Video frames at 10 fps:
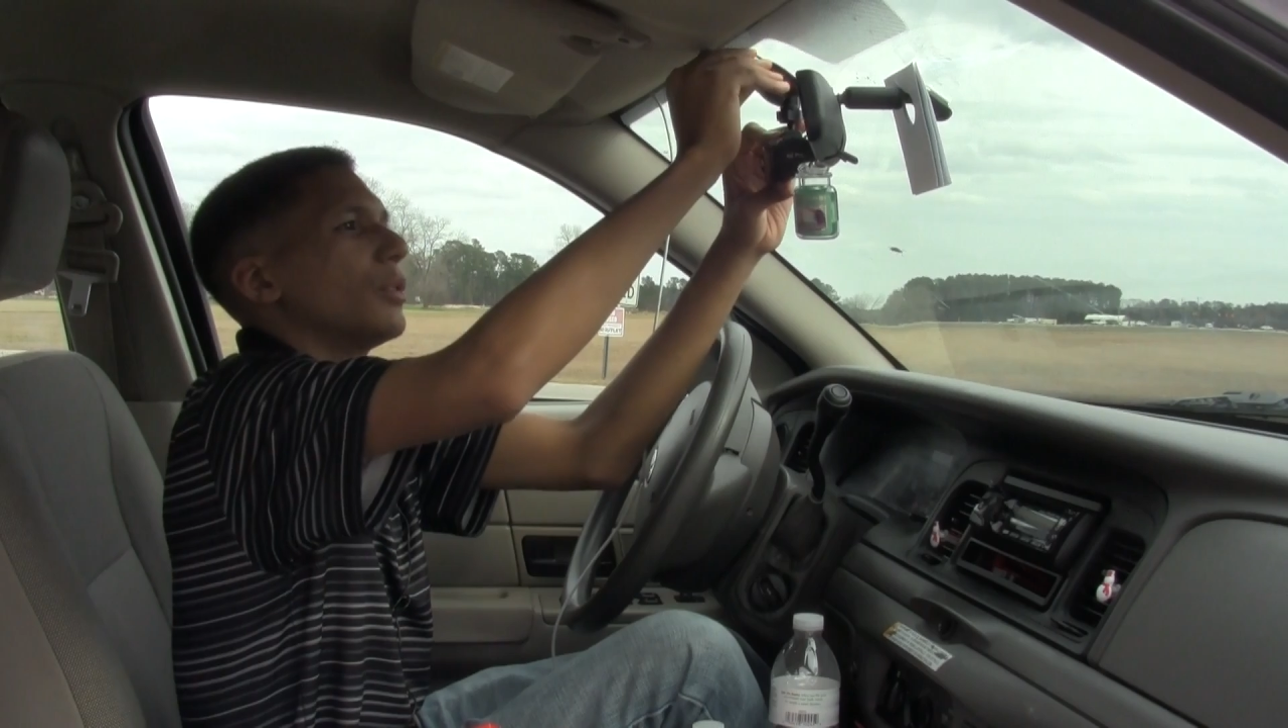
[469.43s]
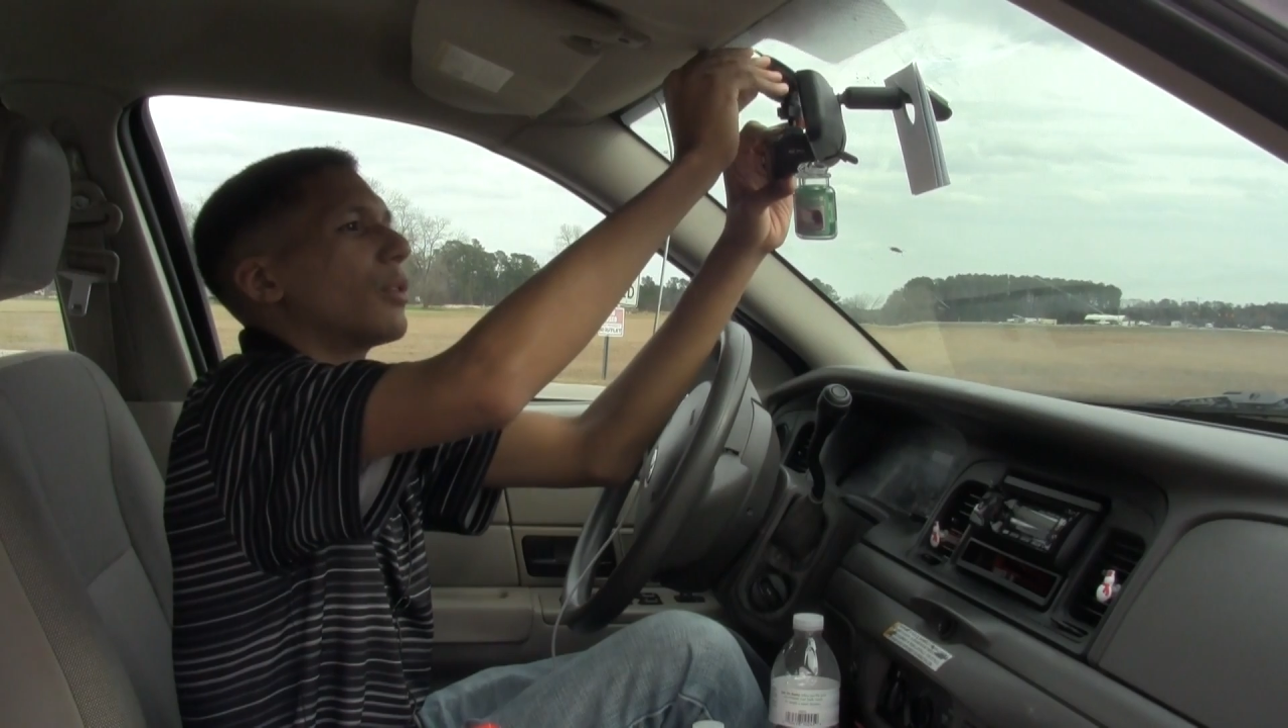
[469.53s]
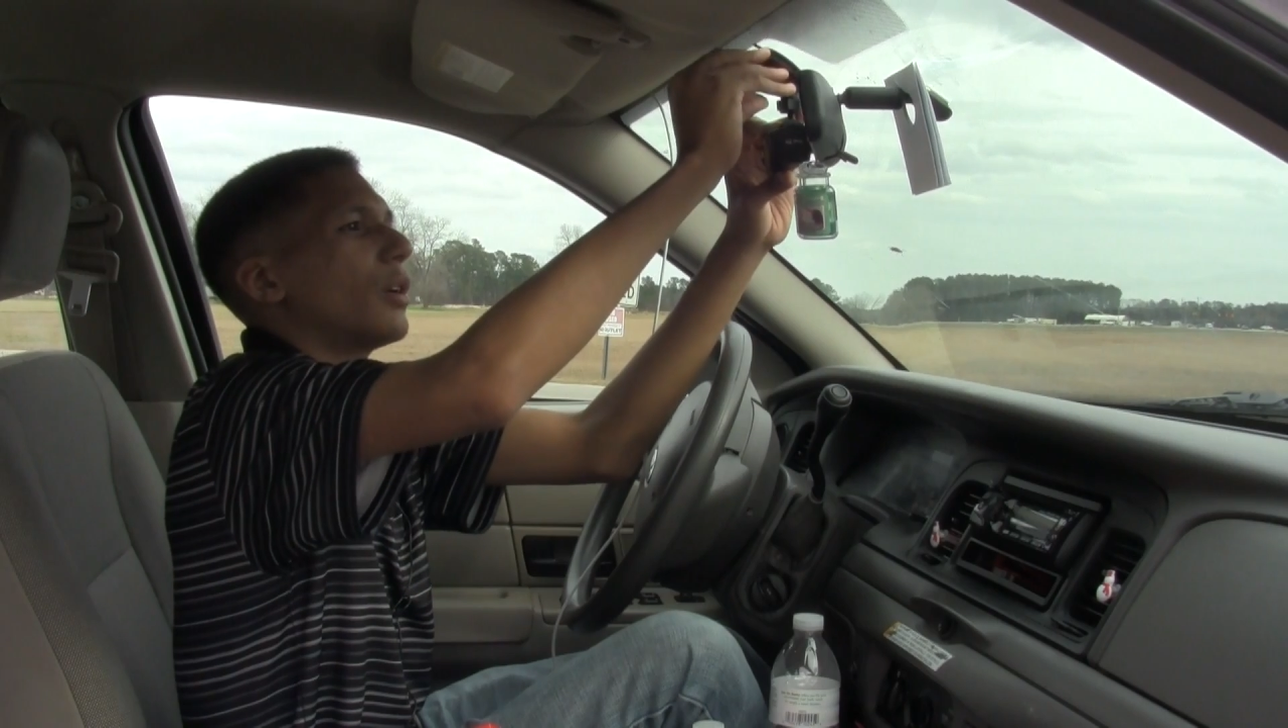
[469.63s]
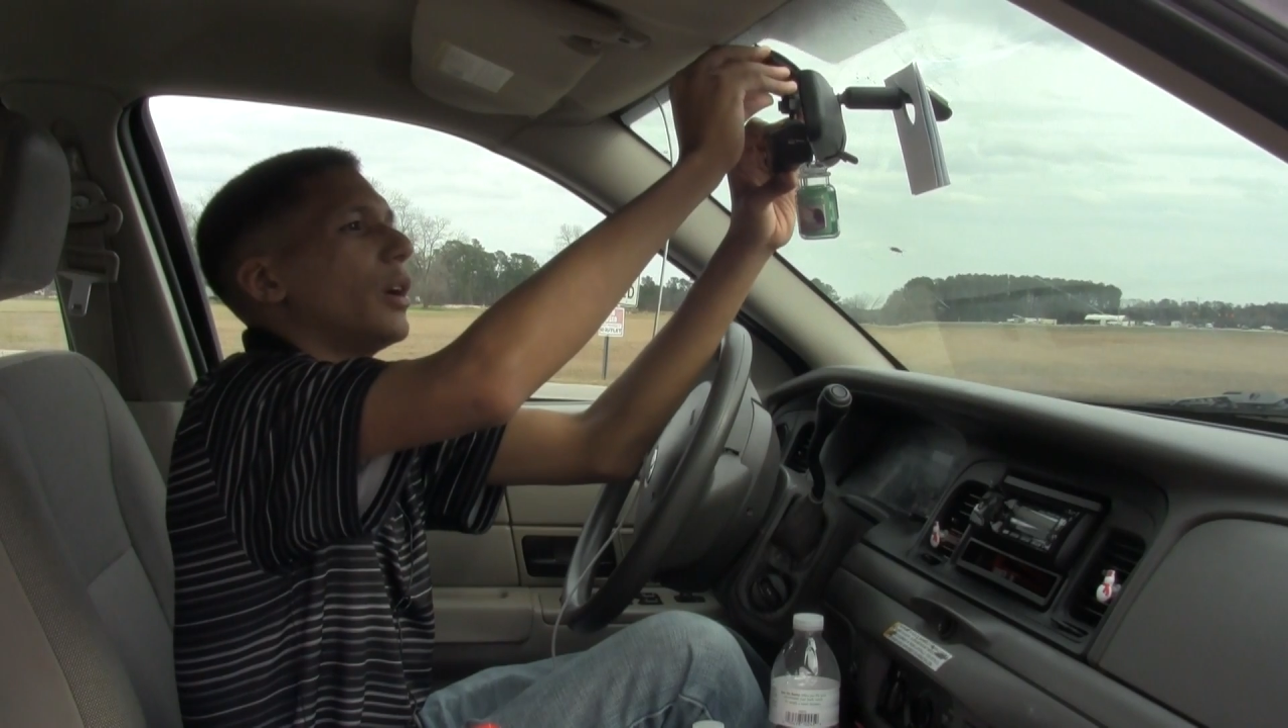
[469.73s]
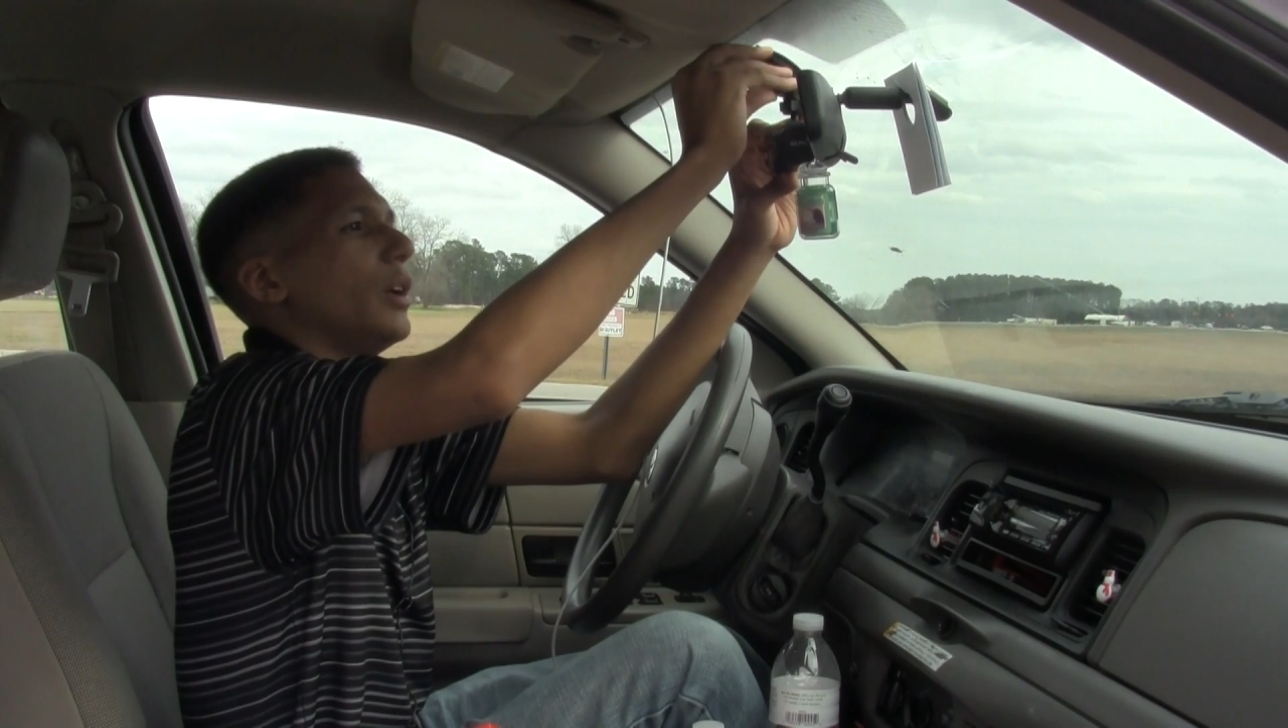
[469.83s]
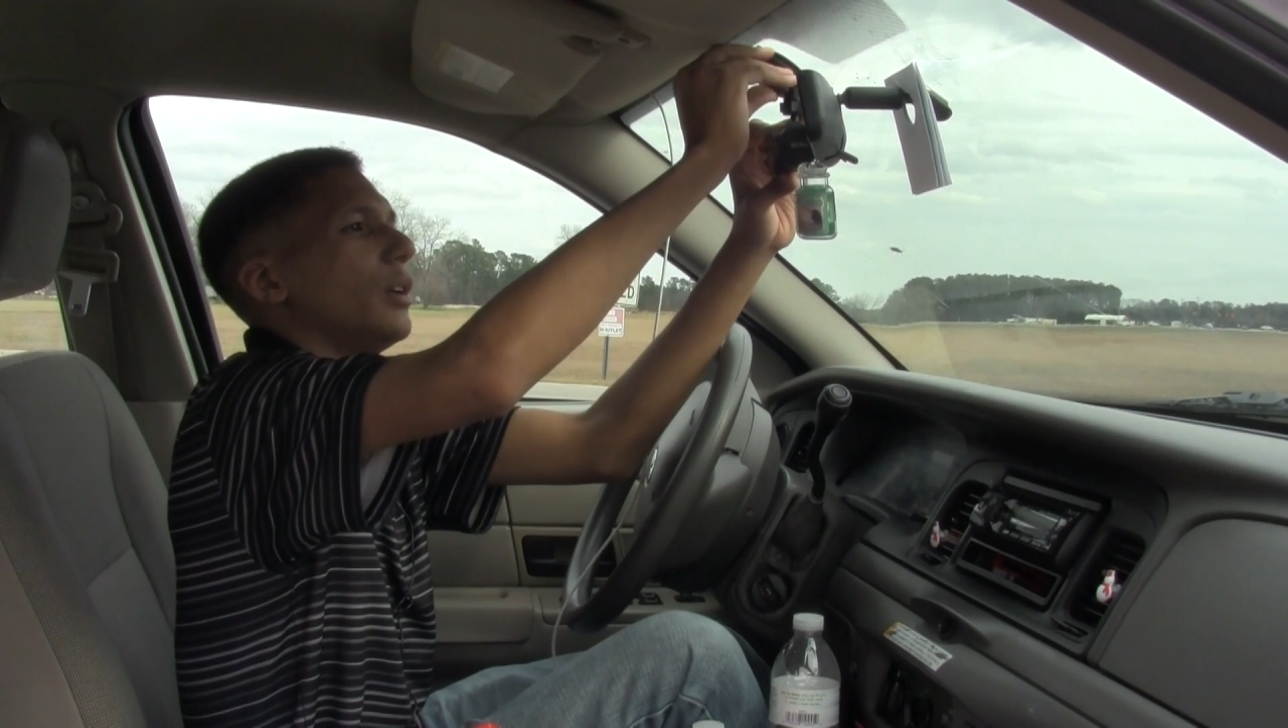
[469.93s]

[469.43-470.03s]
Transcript: it right